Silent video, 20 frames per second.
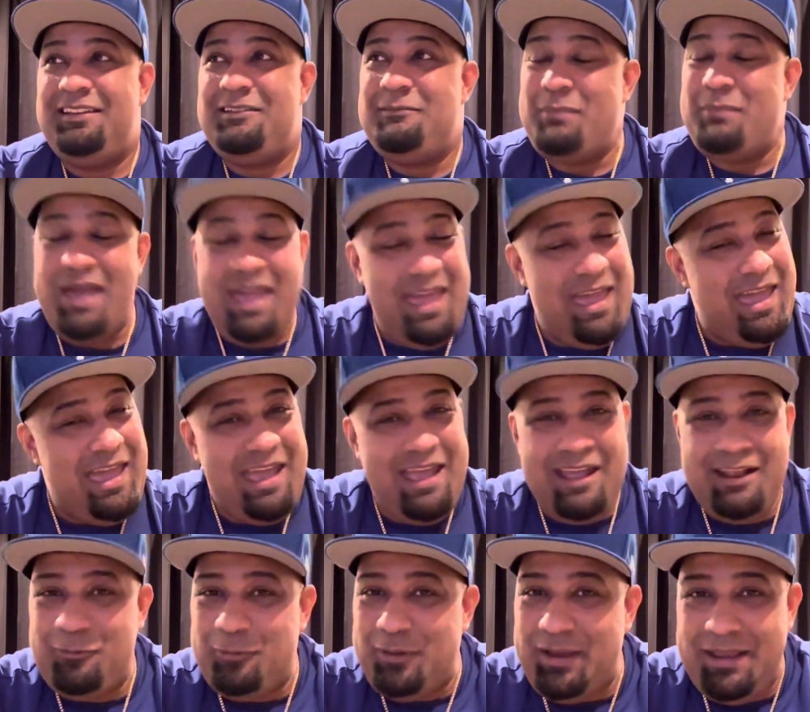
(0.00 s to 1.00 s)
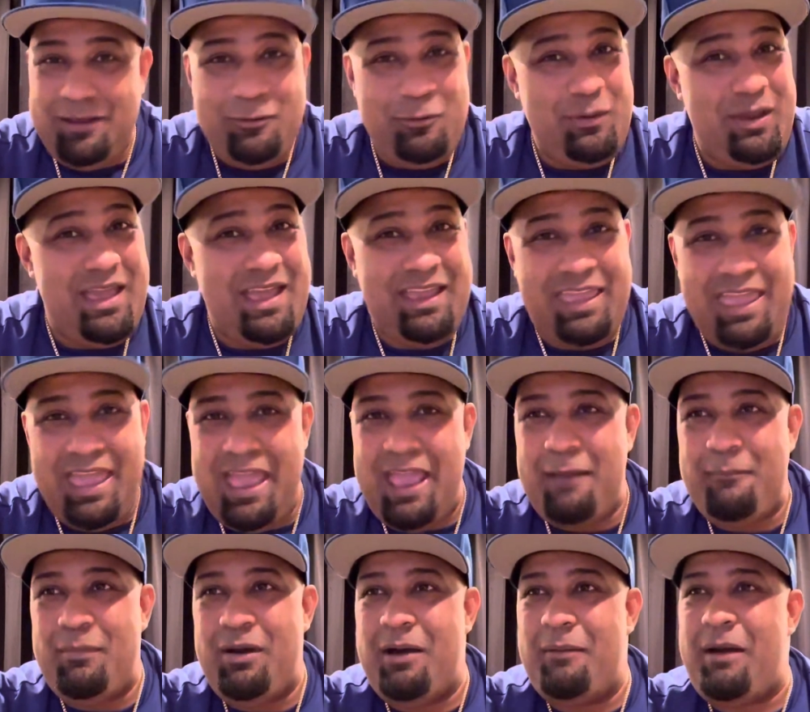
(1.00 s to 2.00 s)
man, we had
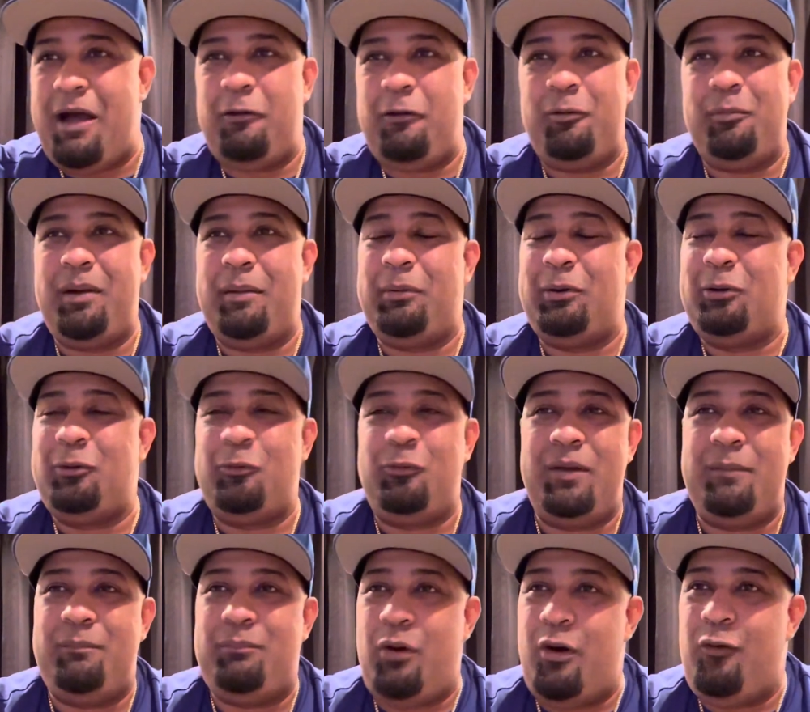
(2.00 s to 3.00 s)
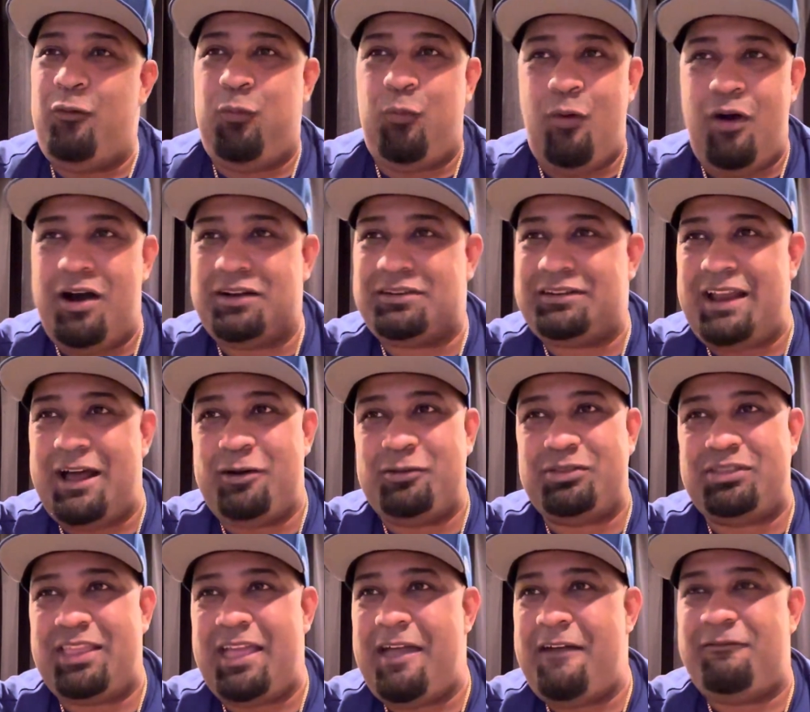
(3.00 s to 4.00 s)
came up. I remember we both walked
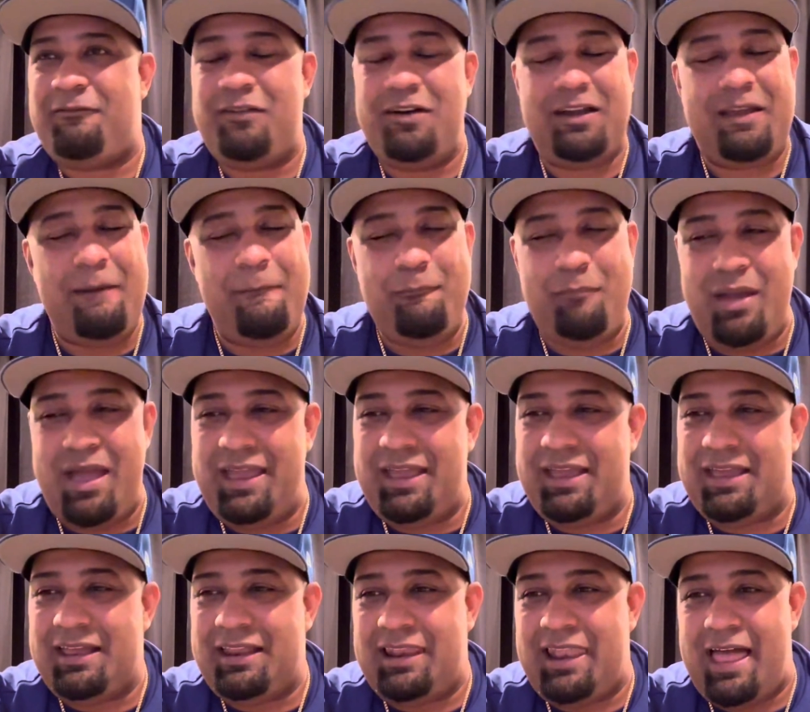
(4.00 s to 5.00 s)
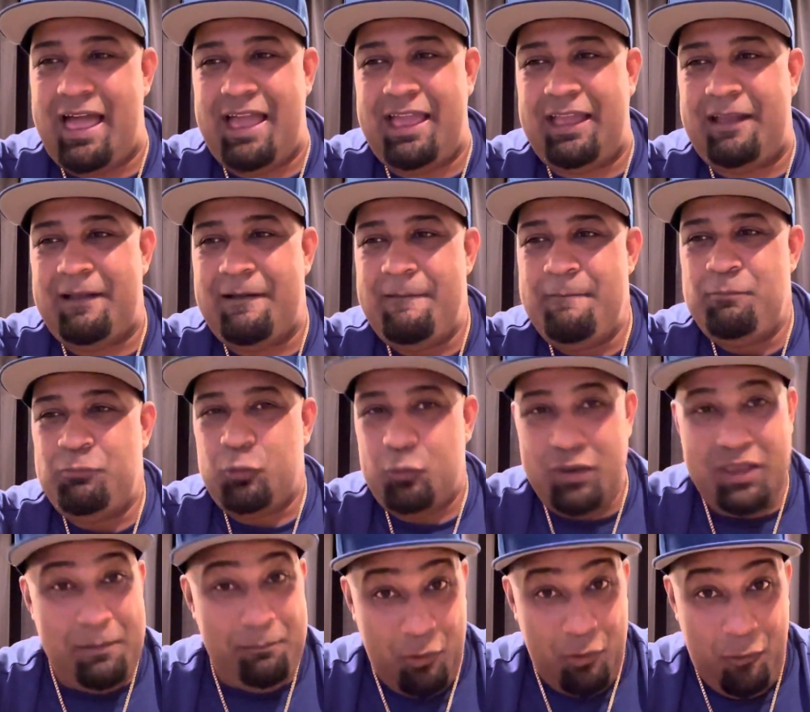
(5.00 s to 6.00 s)
out that fucking bank like, we
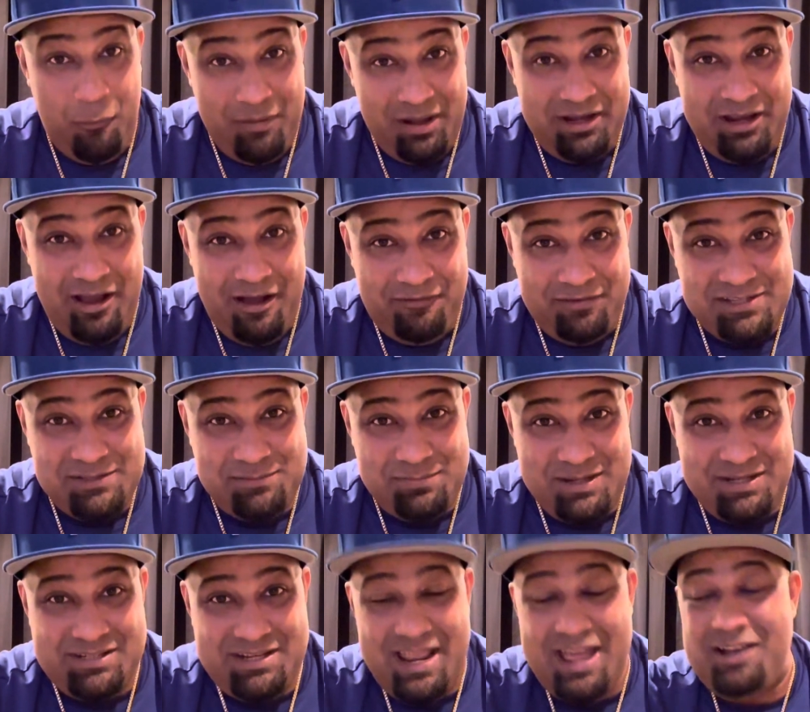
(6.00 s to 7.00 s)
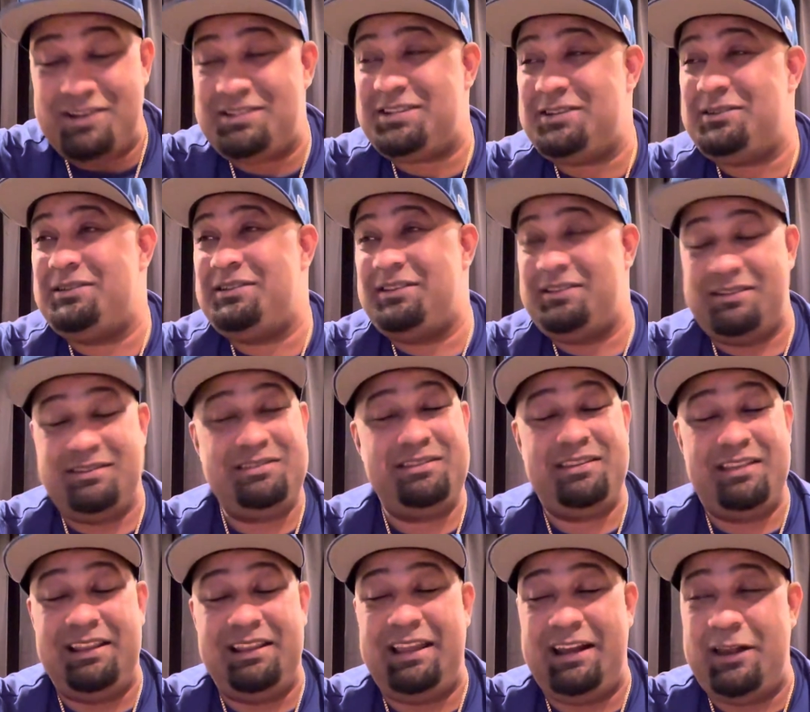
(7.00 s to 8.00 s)
can pull money off of this bitch now?
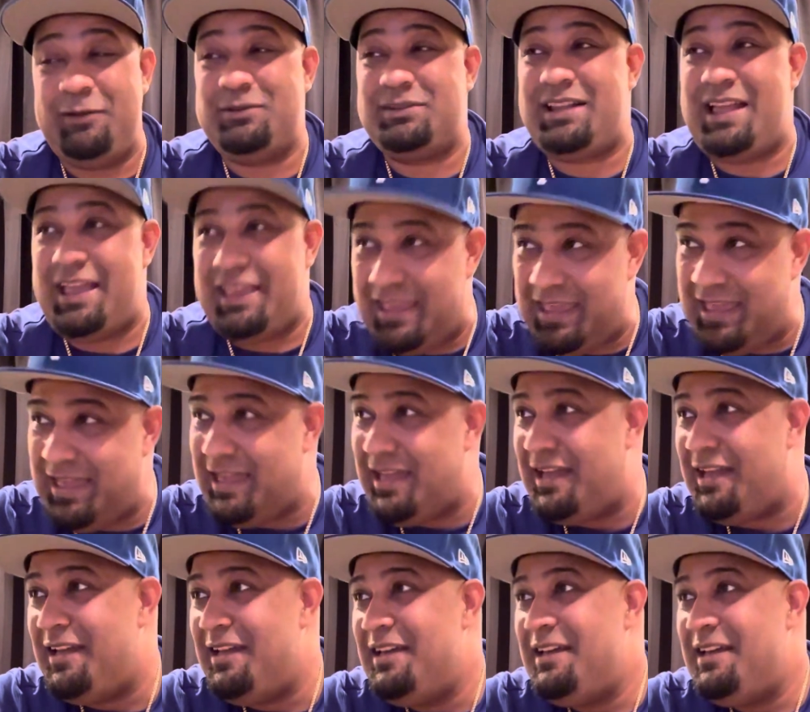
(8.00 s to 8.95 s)
The lady was like, yeah.